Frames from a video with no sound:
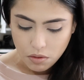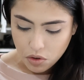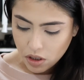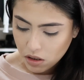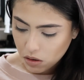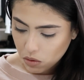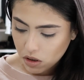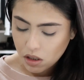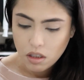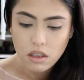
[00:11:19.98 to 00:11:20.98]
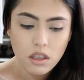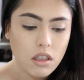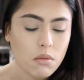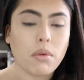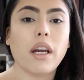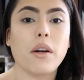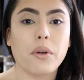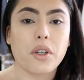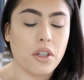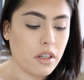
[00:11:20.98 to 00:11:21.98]
translucent
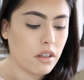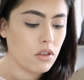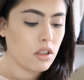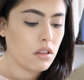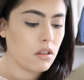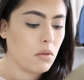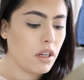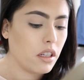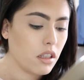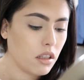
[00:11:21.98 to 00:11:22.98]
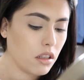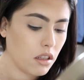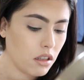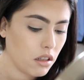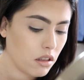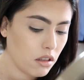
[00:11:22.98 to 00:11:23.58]
powder, just so I could